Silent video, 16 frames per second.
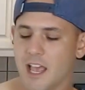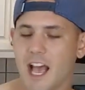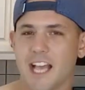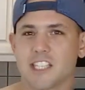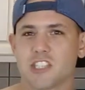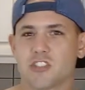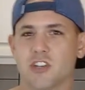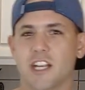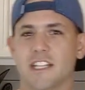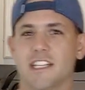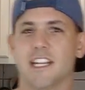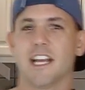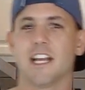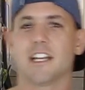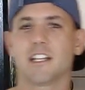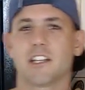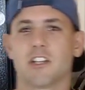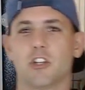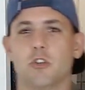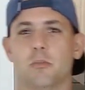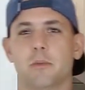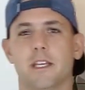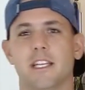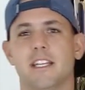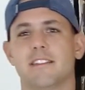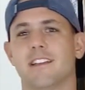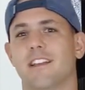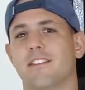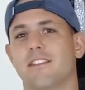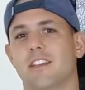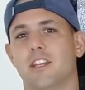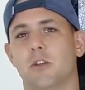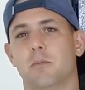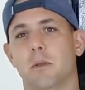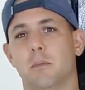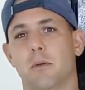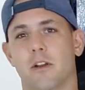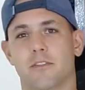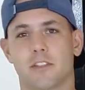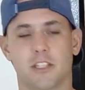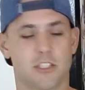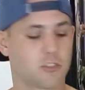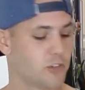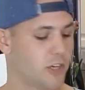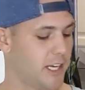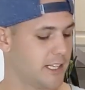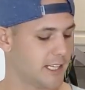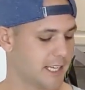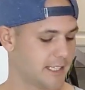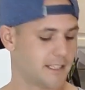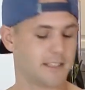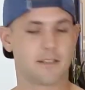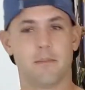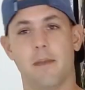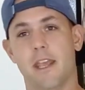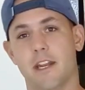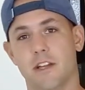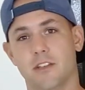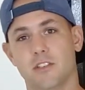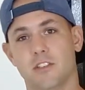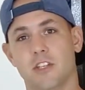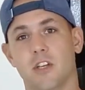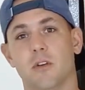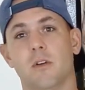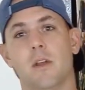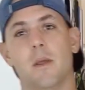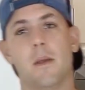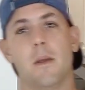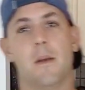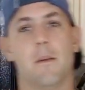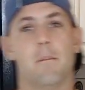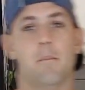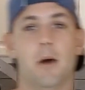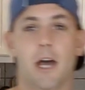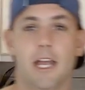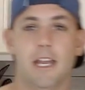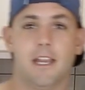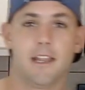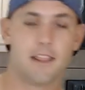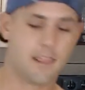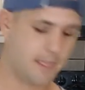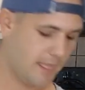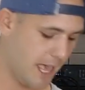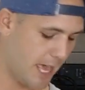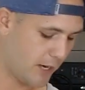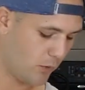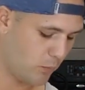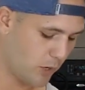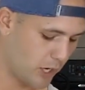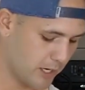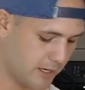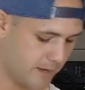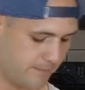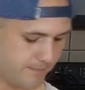I strained it out a little bit. It doesn't need to be perfectly strained like the tomatoes do, but that'll work.